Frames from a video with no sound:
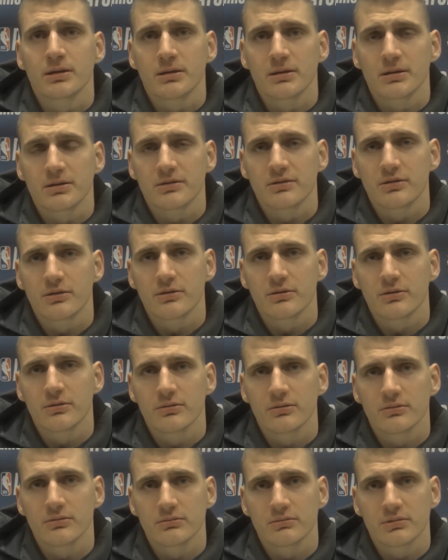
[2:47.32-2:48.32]

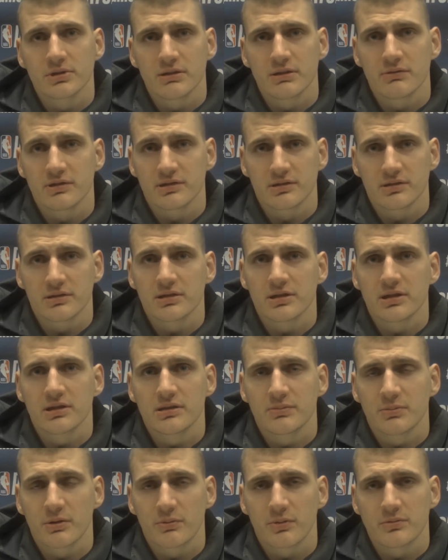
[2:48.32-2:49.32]
So his
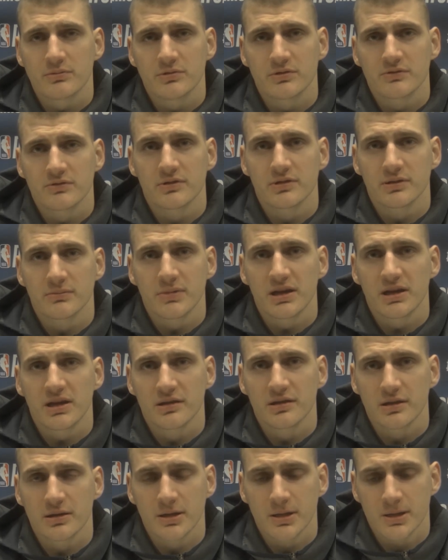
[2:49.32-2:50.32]
performance was
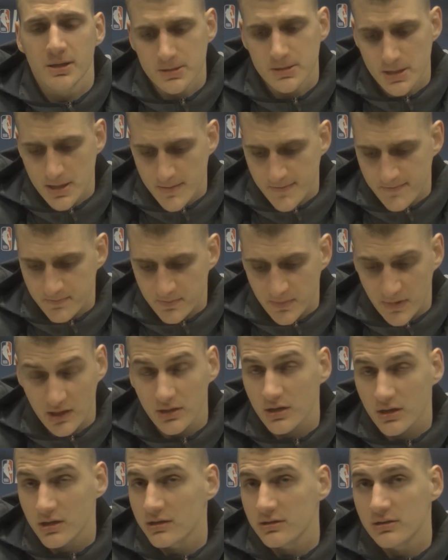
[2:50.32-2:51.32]
amazing.
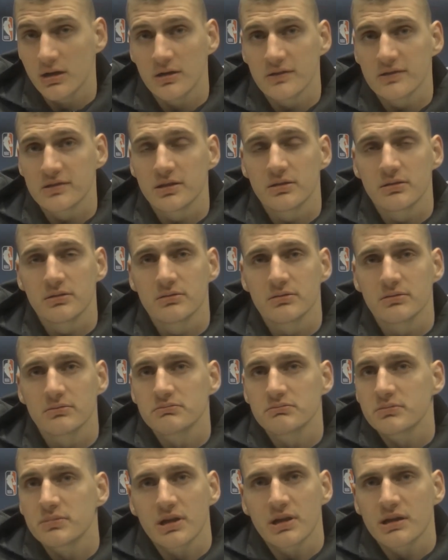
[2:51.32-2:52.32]
And
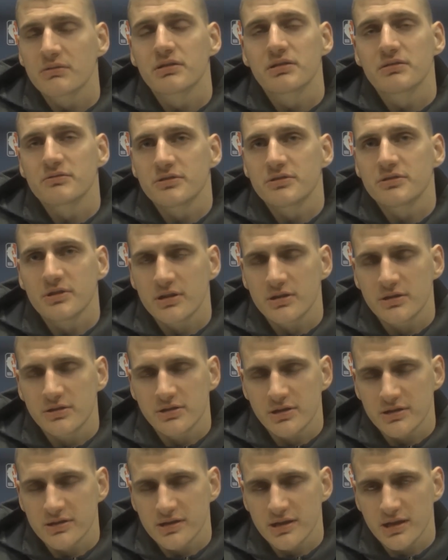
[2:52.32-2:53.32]
Austin, like what we
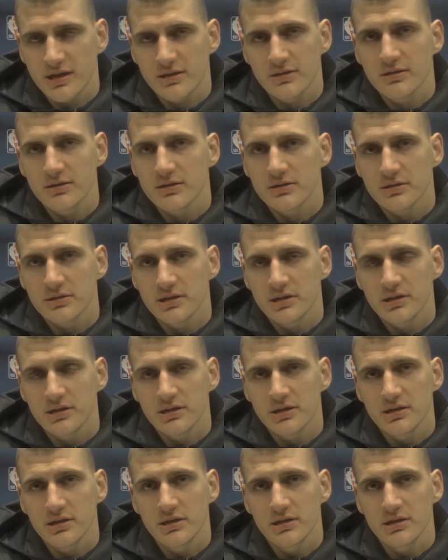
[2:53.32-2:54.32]
just said,
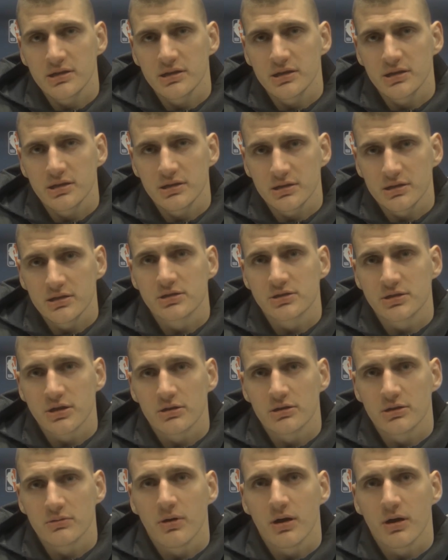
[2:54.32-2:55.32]
he
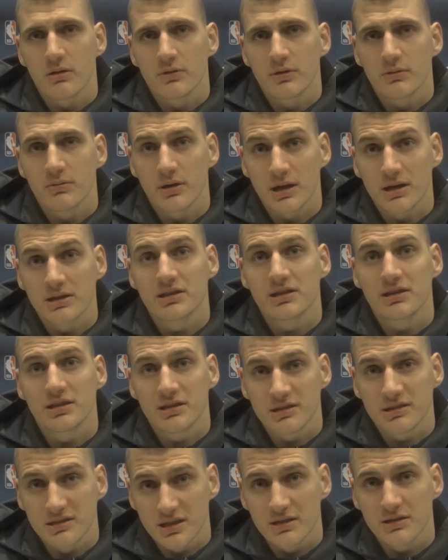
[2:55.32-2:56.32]
shot the ball. I think
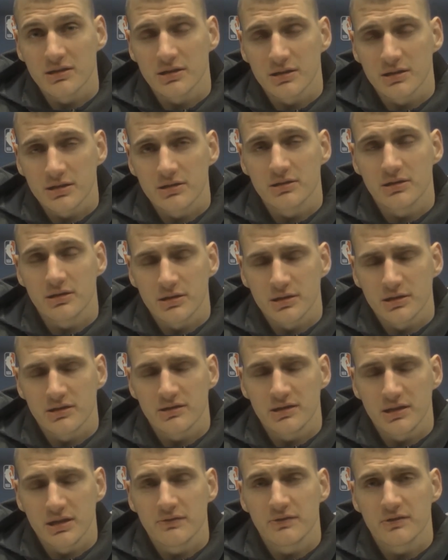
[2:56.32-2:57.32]
his
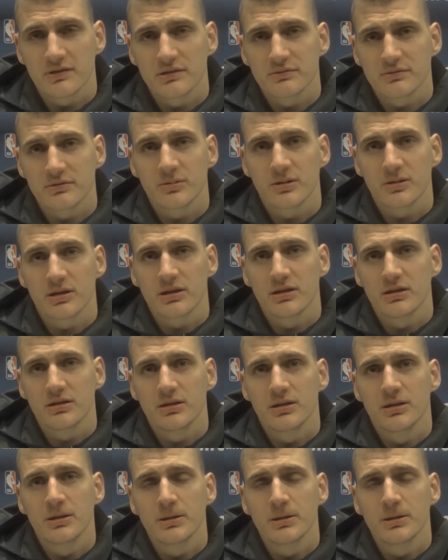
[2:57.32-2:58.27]
defense was really good